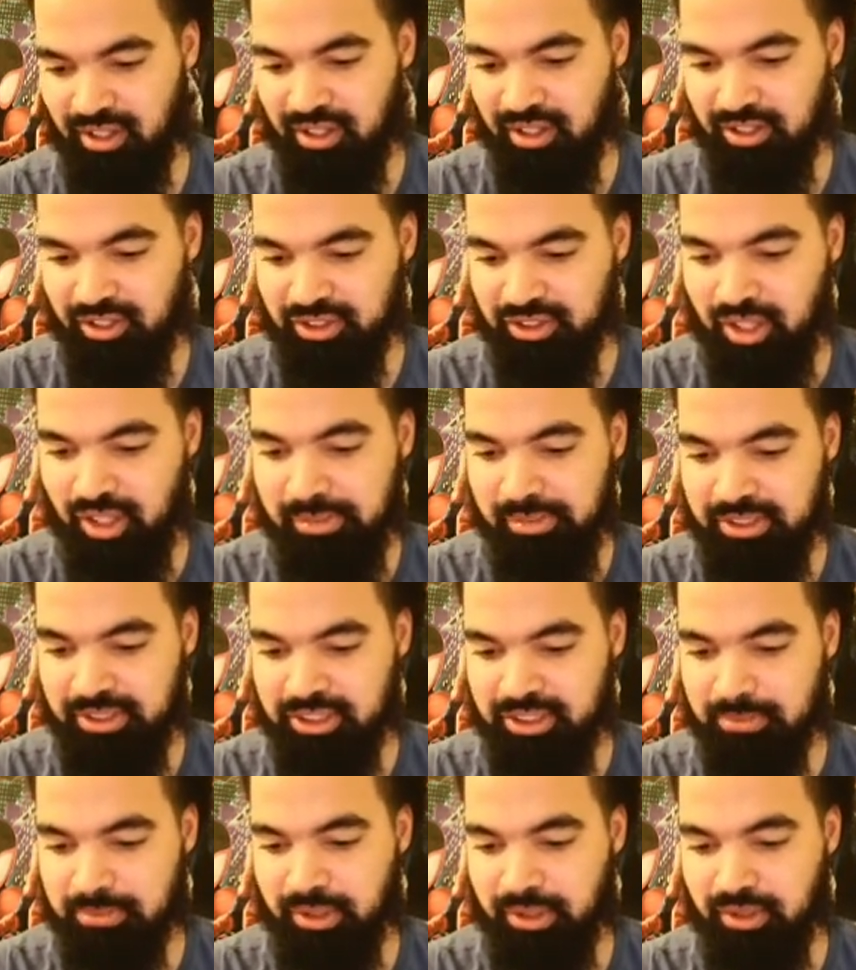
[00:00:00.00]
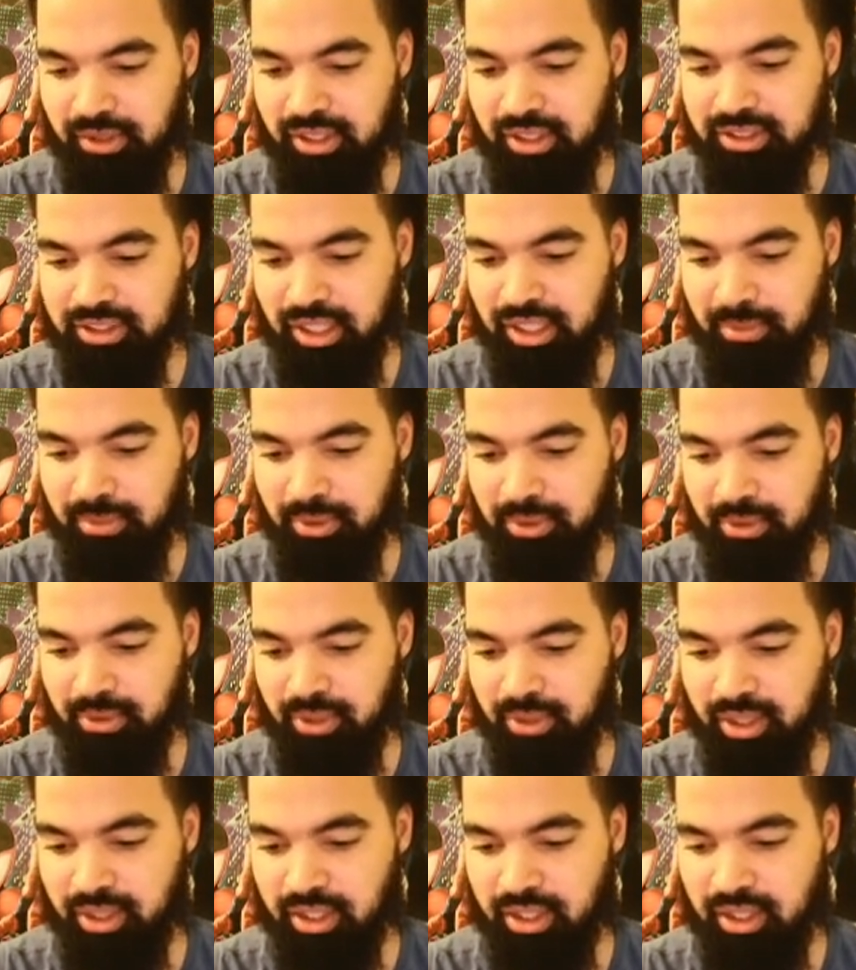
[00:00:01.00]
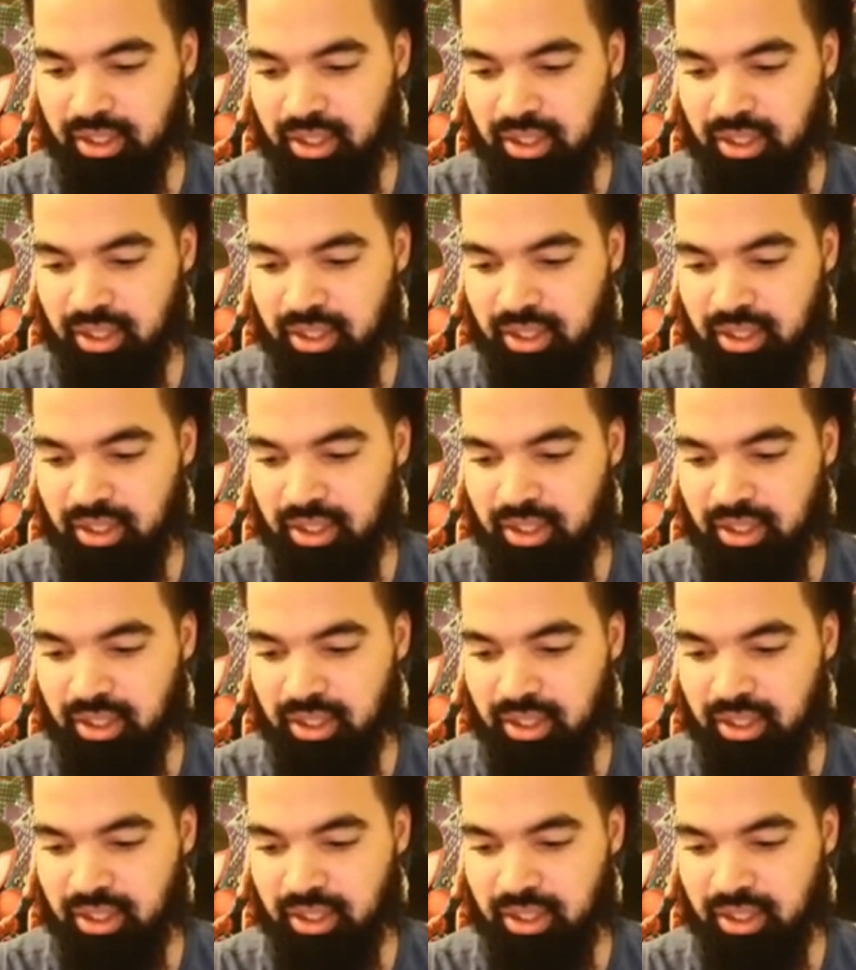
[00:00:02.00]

So let me just build this team real quick.